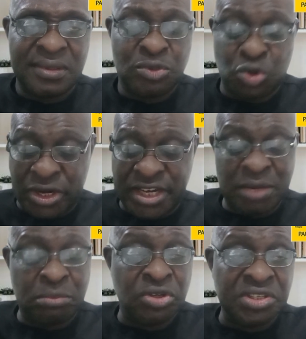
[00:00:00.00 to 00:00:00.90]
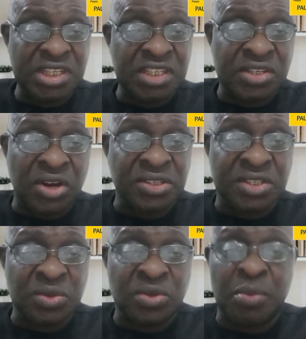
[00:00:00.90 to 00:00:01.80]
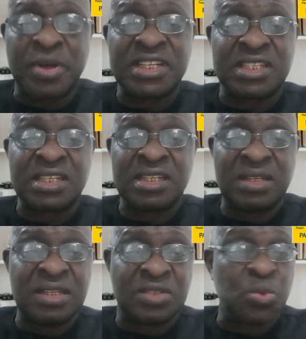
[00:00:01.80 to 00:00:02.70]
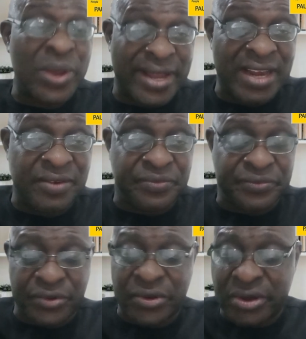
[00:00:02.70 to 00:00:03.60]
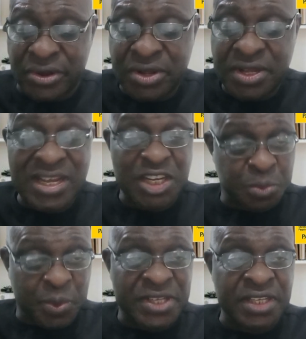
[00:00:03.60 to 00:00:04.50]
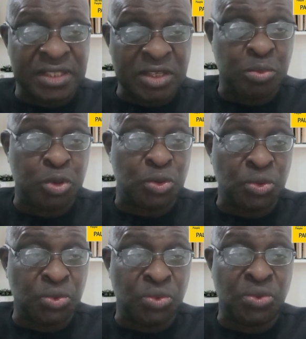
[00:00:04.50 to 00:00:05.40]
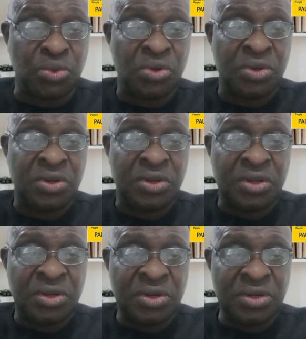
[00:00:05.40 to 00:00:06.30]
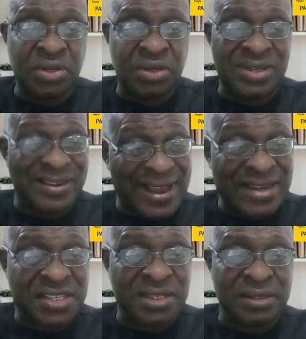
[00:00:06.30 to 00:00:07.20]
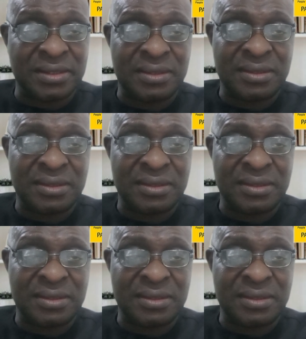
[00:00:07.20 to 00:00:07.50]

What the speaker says: So 18 months is not, nobody is wicked for expecting Tinubu to do the right thing.